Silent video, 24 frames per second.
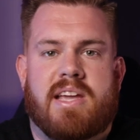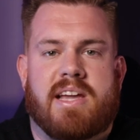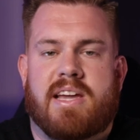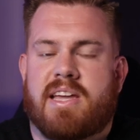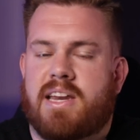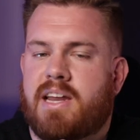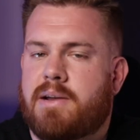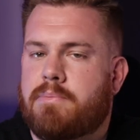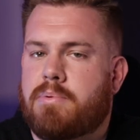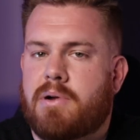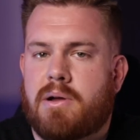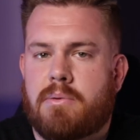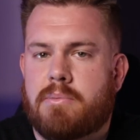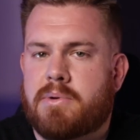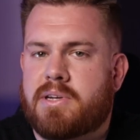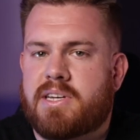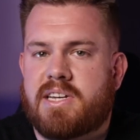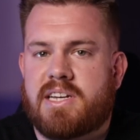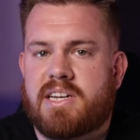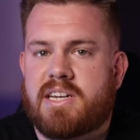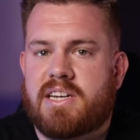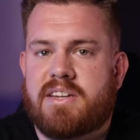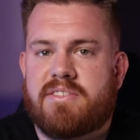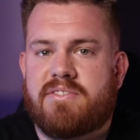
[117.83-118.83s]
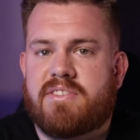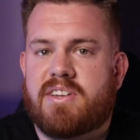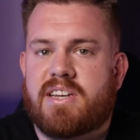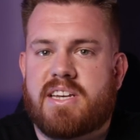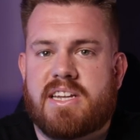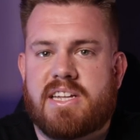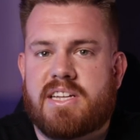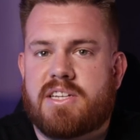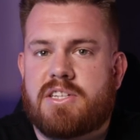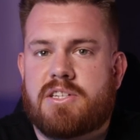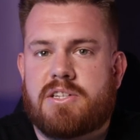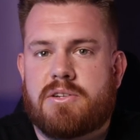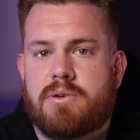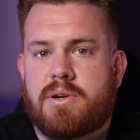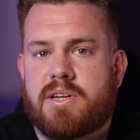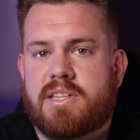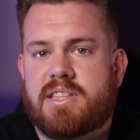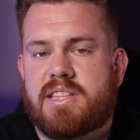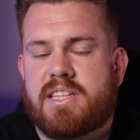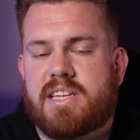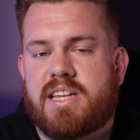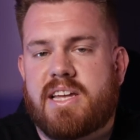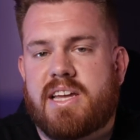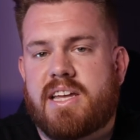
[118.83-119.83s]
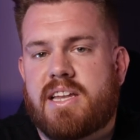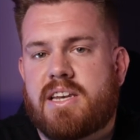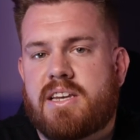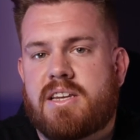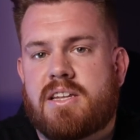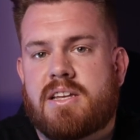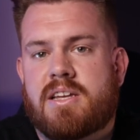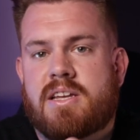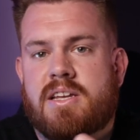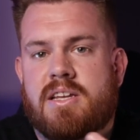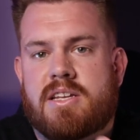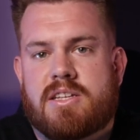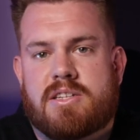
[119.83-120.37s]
And I probably didn't even need to at the end.